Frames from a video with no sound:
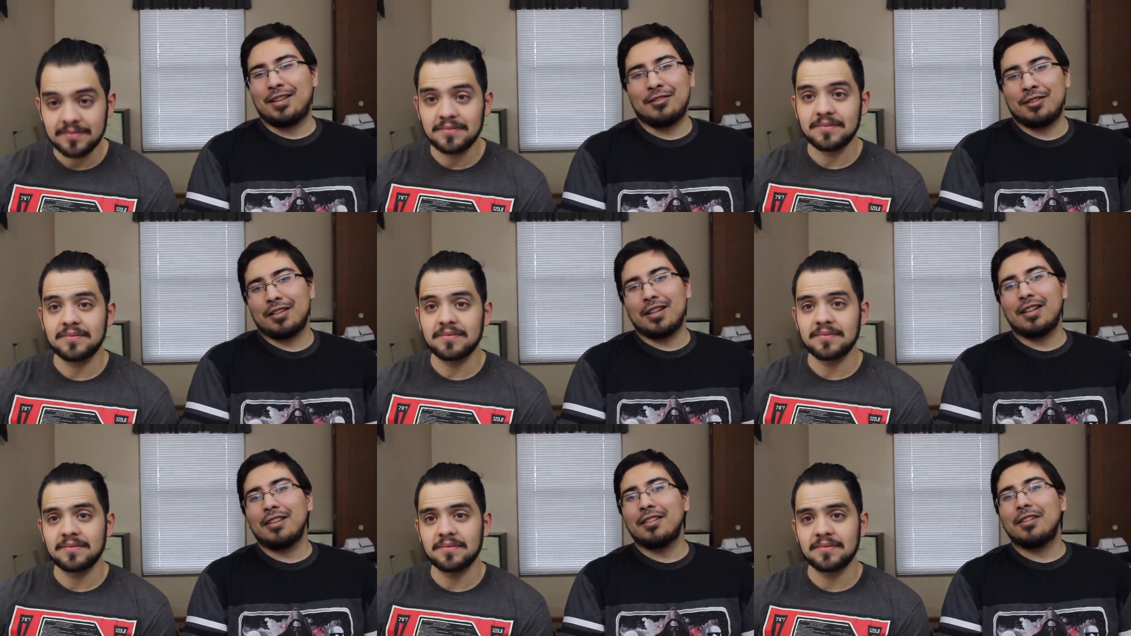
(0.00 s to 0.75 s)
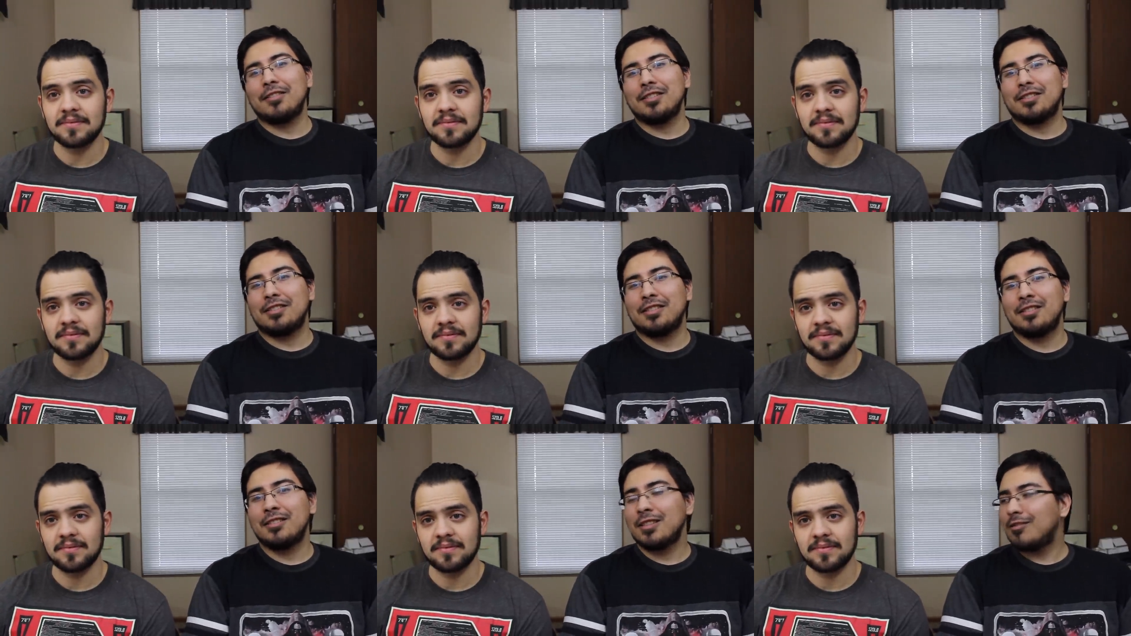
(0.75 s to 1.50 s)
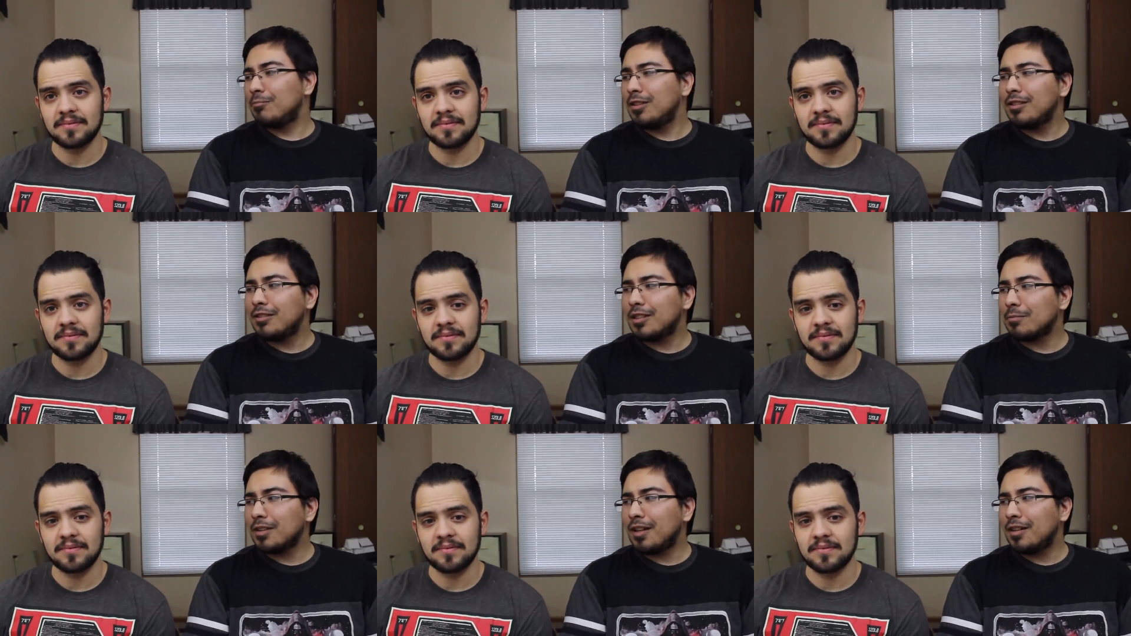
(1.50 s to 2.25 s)
Speaker 1: I haven't heard anything of it. There's never been a
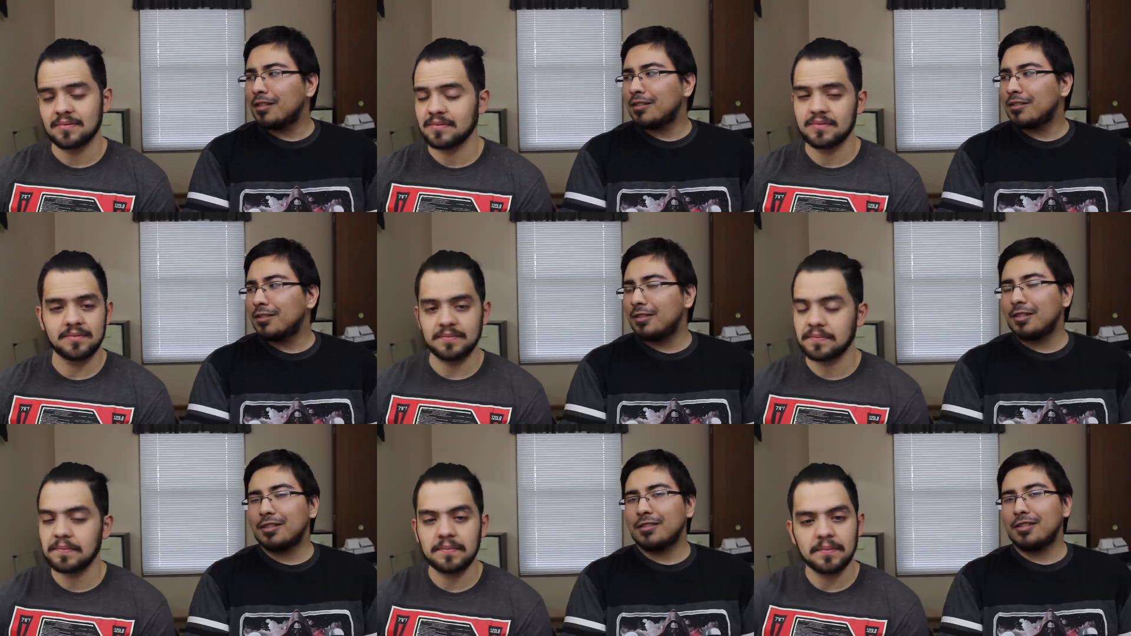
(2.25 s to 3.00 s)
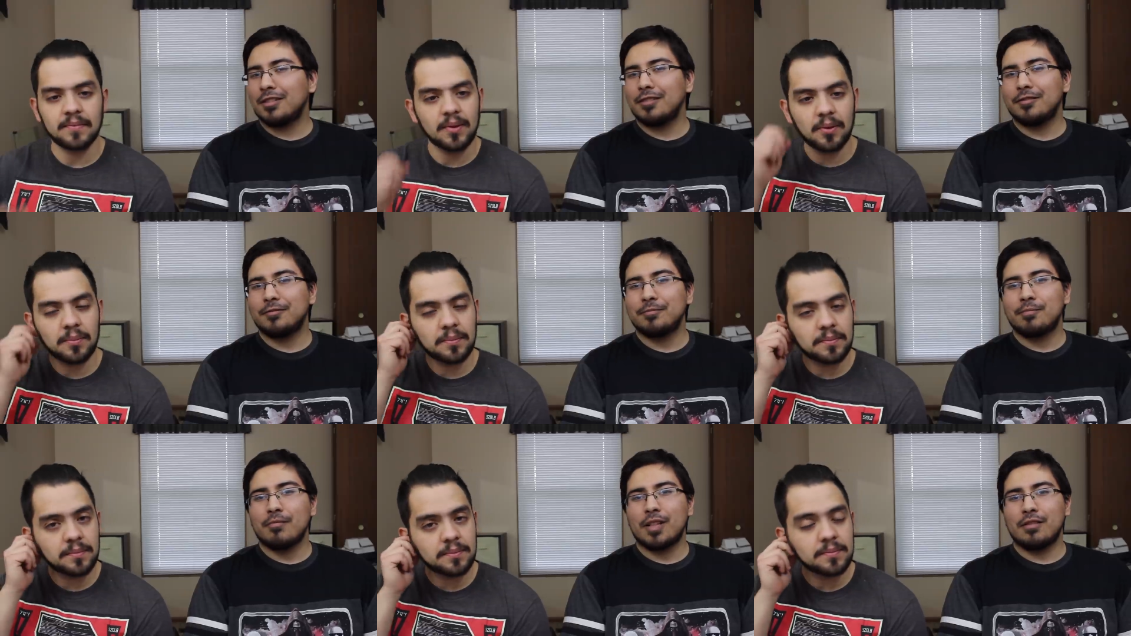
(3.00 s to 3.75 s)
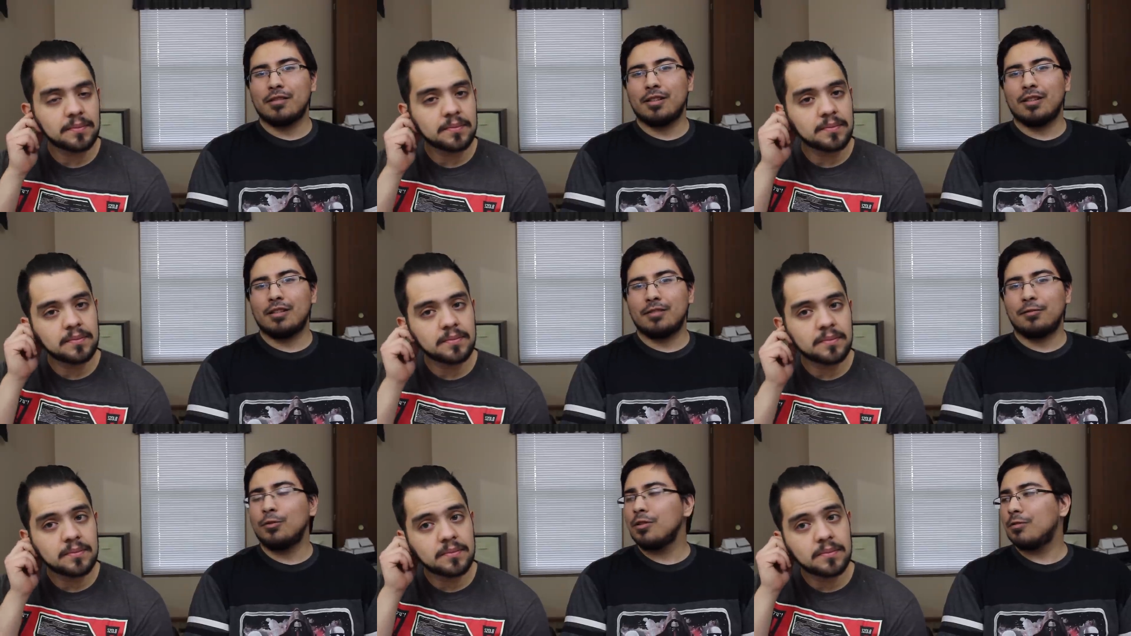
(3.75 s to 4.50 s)
Dark Mechanicus Codex, right? Nope.
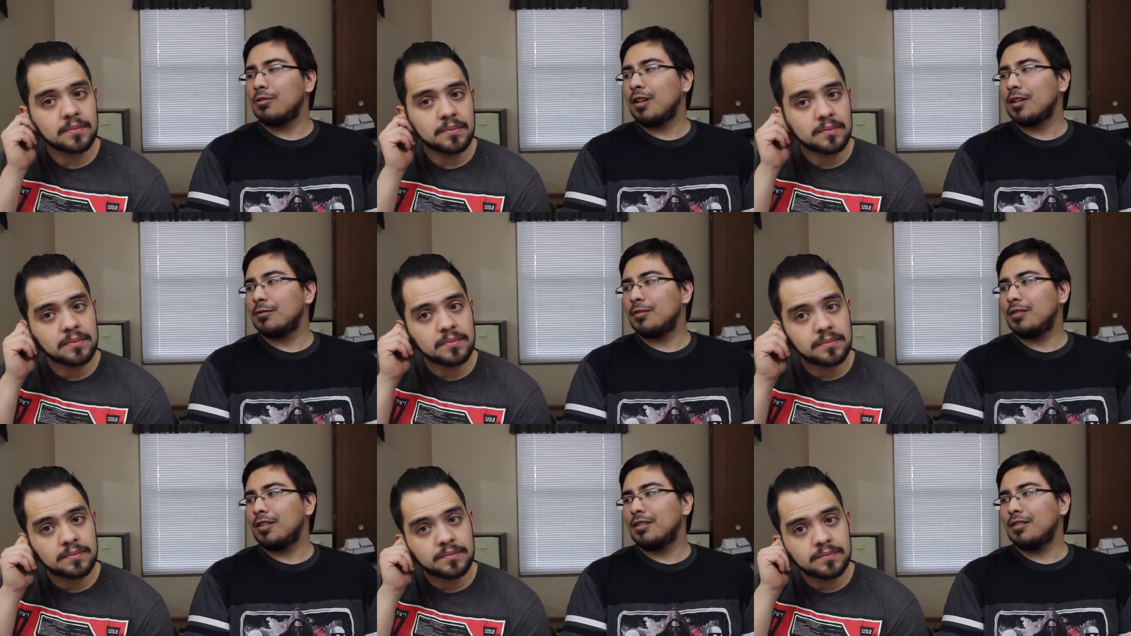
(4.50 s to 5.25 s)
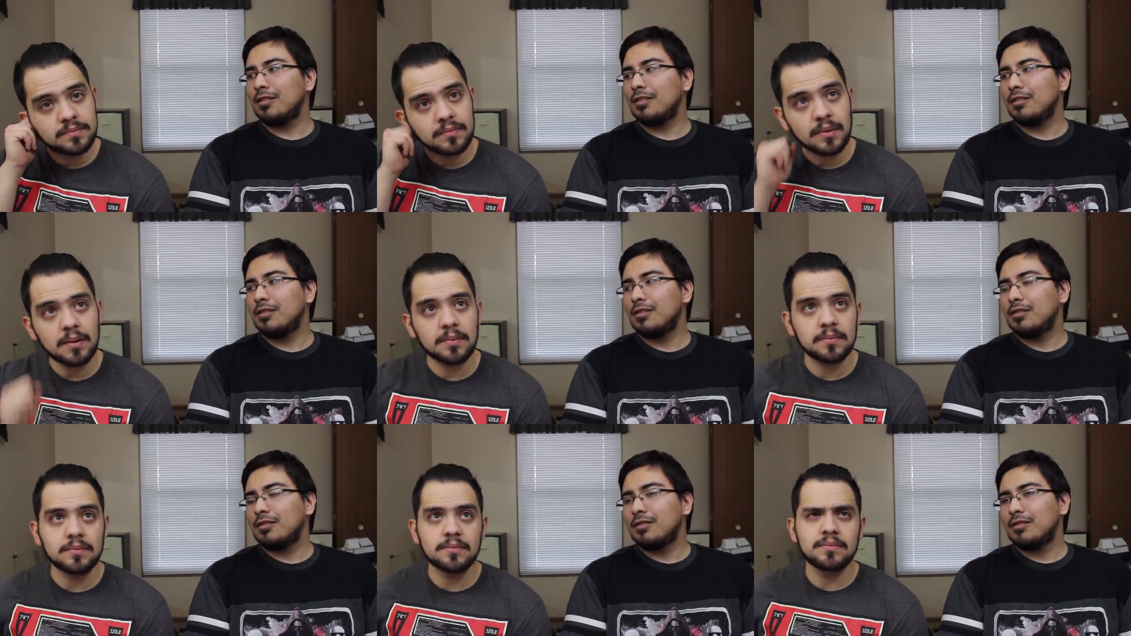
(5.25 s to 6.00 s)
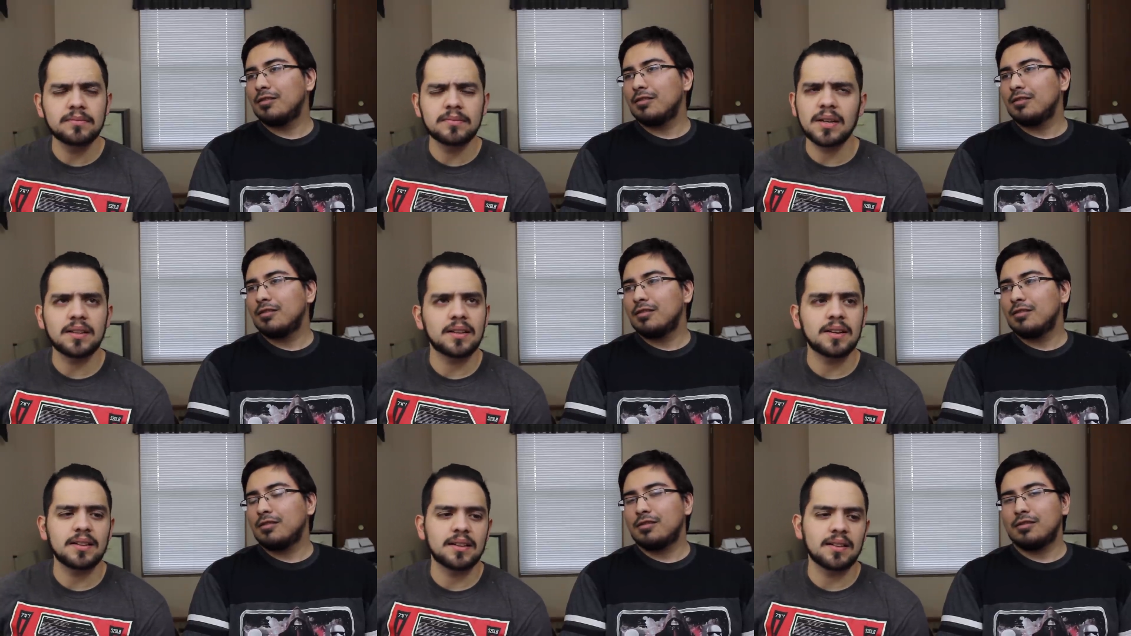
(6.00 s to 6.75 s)
Uh, Forge World has one, right?
Speaker 2: Mm,
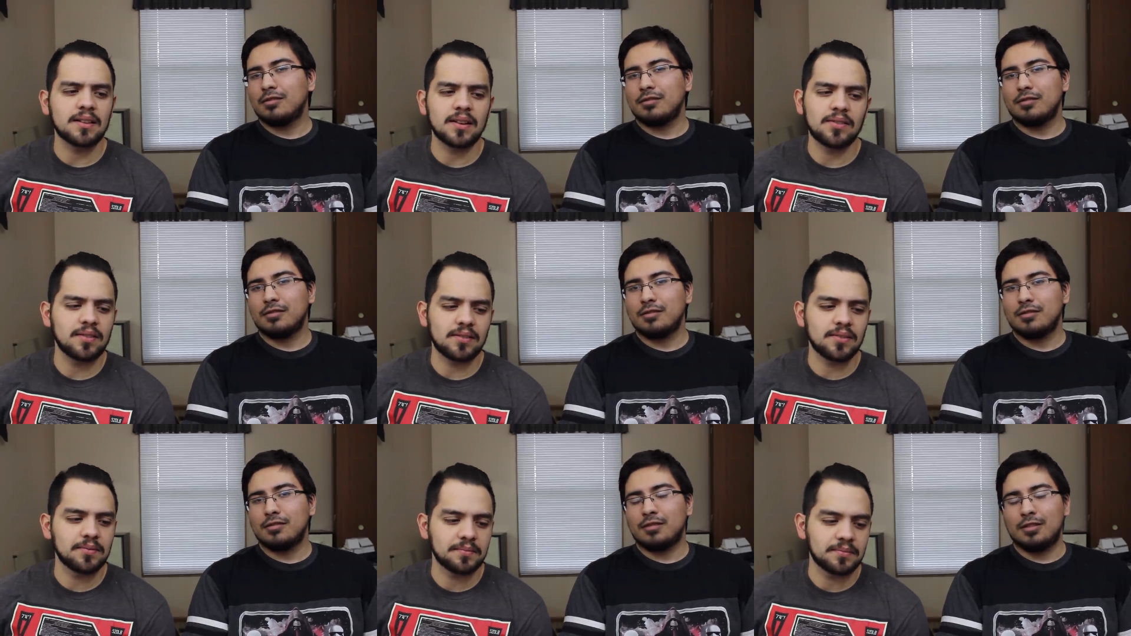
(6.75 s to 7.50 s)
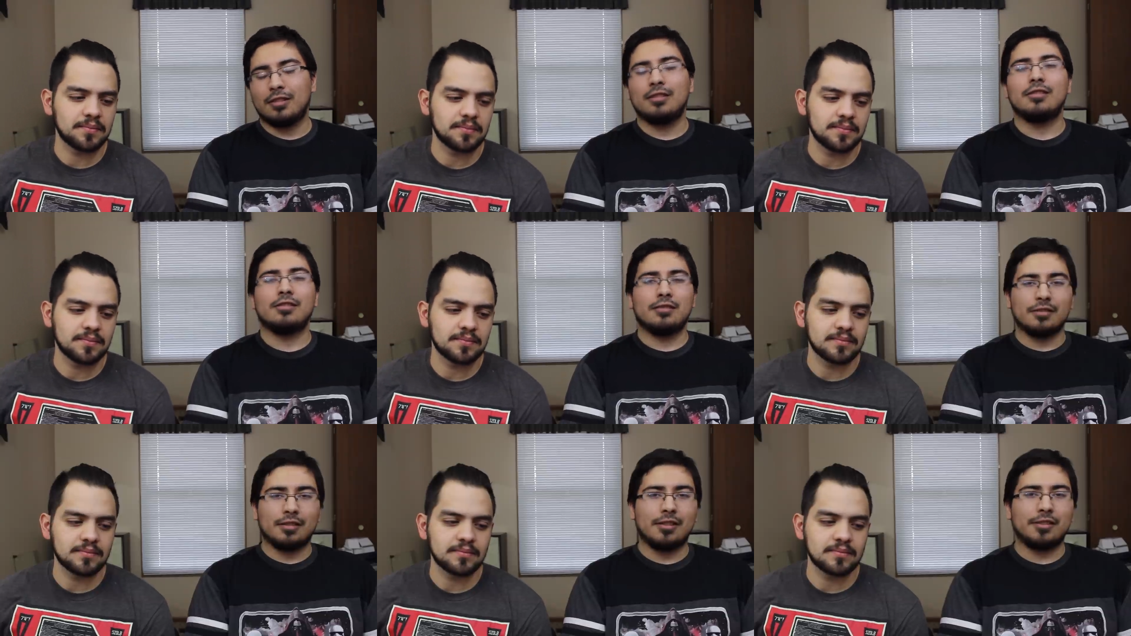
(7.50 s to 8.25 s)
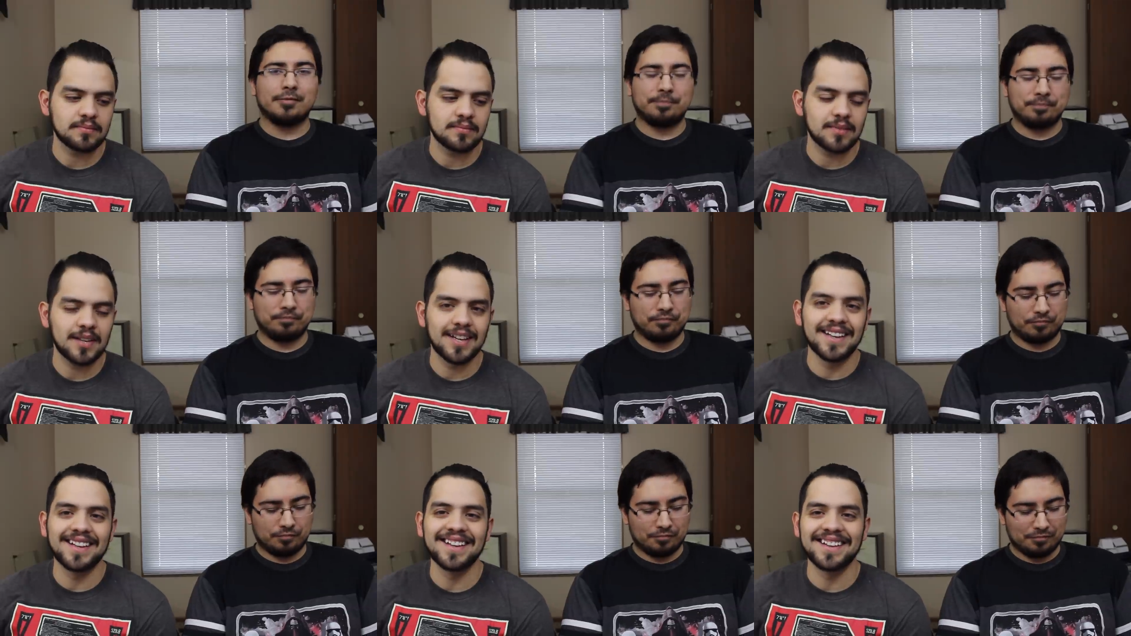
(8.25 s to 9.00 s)
not that I think. I don't think so. Oh, okay.